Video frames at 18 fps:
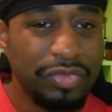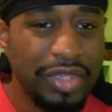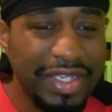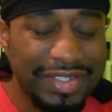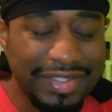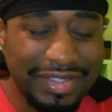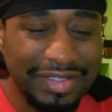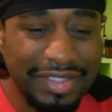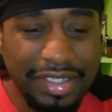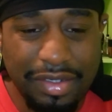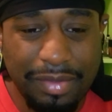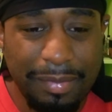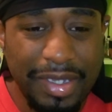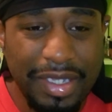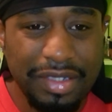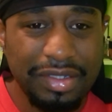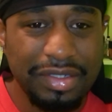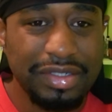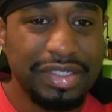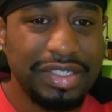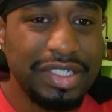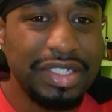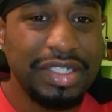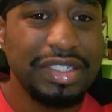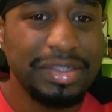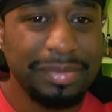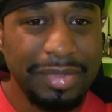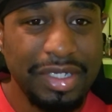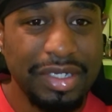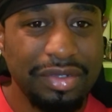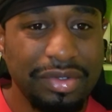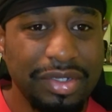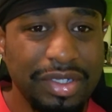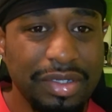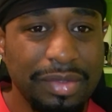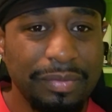Instead of making a judgment
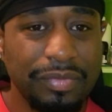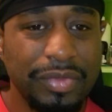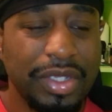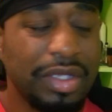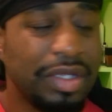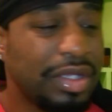on them,